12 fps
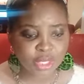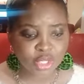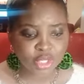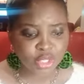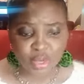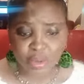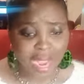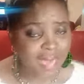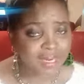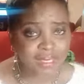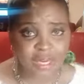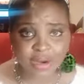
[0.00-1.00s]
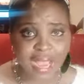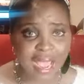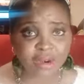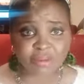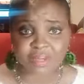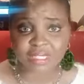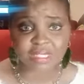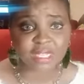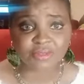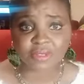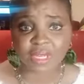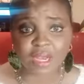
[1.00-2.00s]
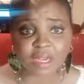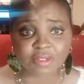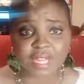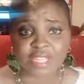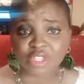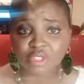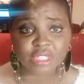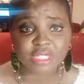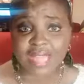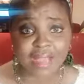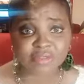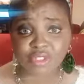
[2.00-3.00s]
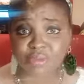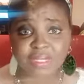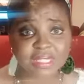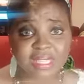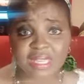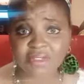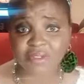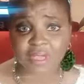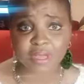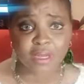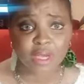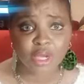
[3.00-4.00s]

you got to learn how to receive love. Like, you just have to receive it.